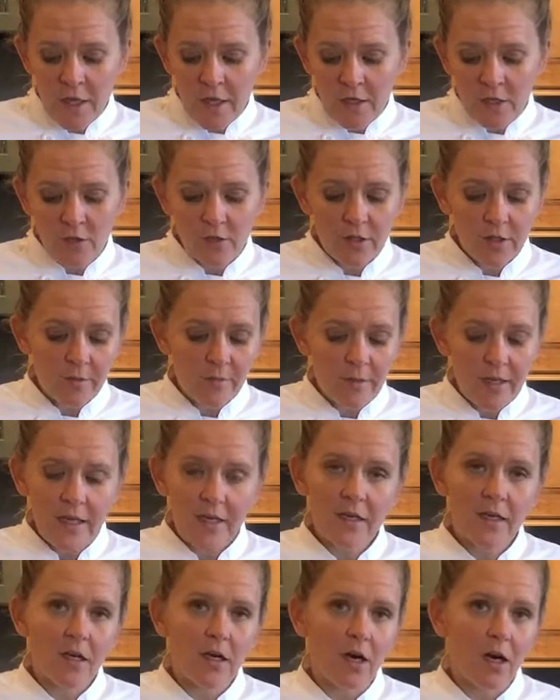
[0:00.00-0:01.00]
You can
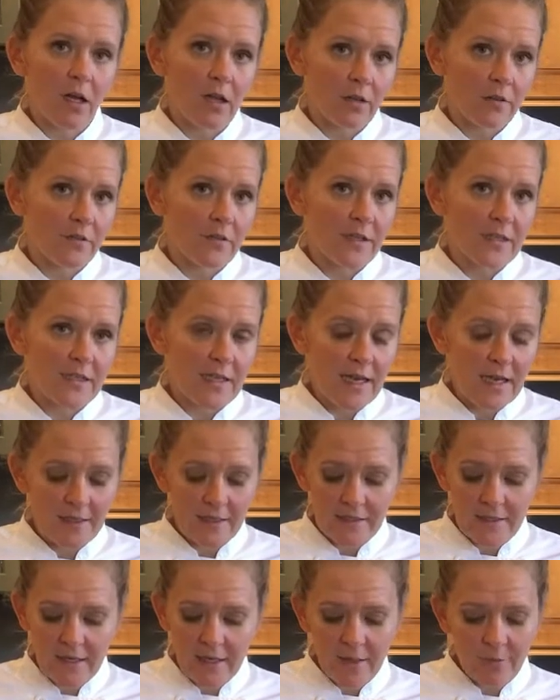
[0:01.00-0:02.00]
make all of this ahead
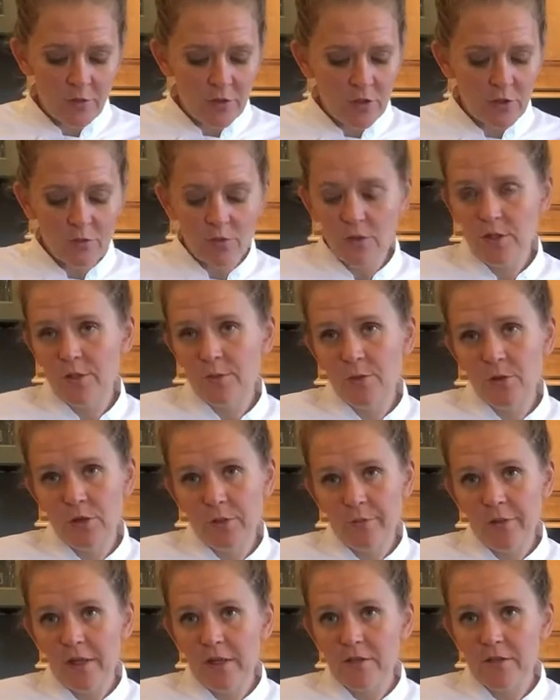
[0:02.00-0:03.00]
of time. You could roast the
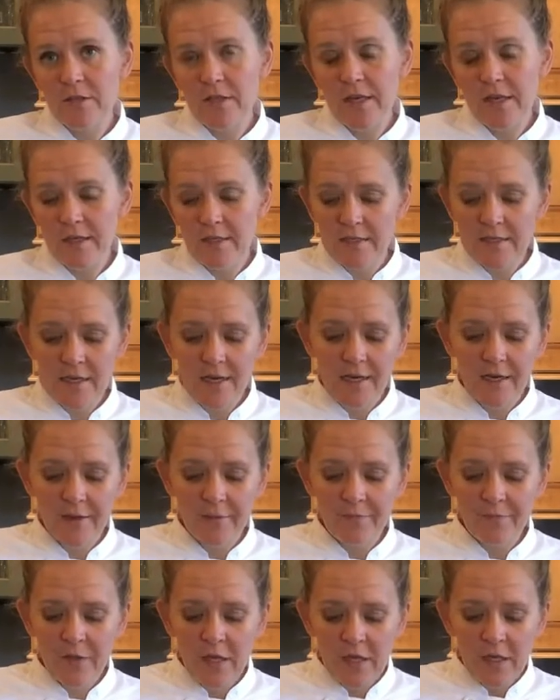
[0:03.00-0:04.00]
portobellos ahead of
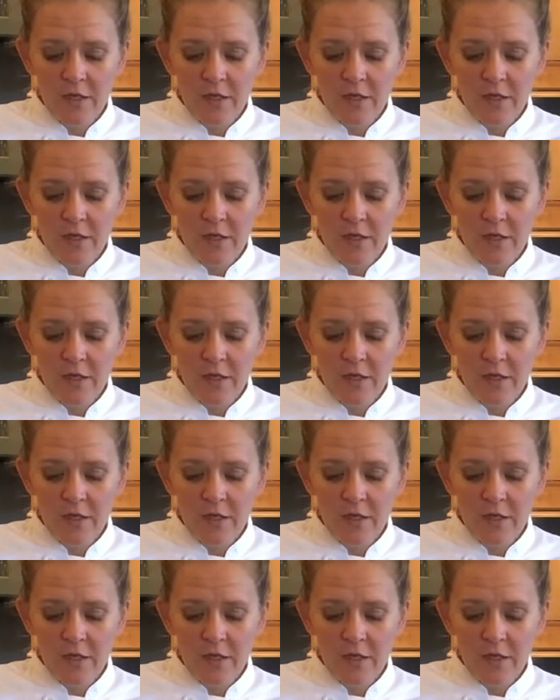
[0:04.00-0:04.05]
time.